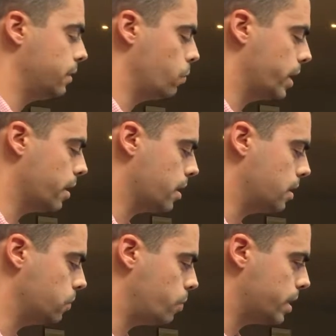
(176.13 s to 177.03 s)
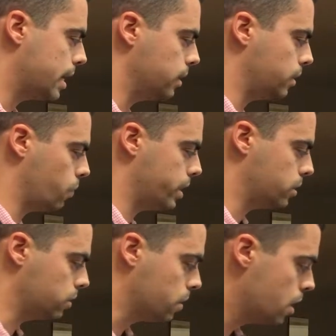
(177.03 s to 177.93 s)
the numerical
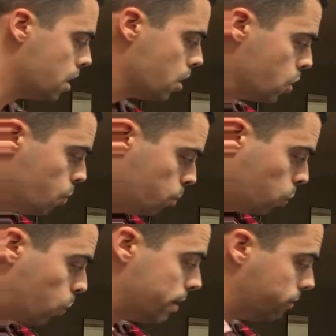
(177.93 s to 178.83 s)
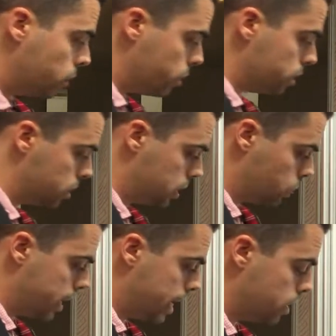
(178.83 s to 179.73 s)
integration. One of the windows
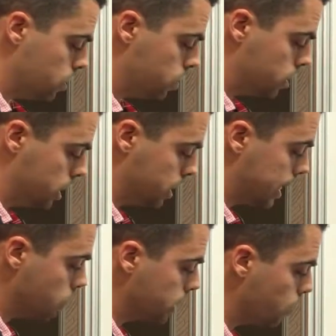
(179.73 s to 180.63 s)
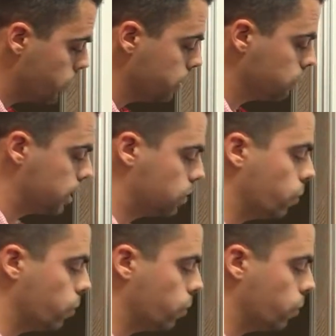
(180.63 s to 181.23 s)
that we can use is Gaussian window that